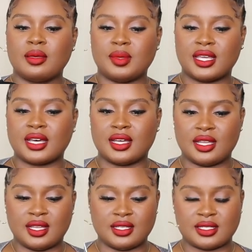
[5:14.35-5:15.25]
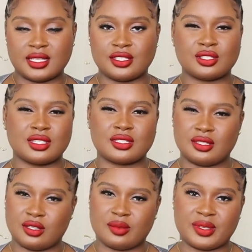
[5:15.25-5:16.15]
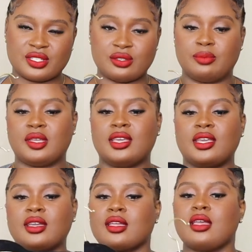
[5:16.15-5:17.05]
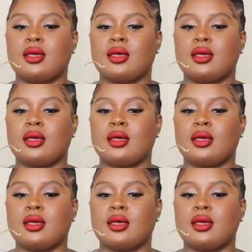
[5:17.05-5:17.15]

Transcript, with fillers: because it's just a little bit too big.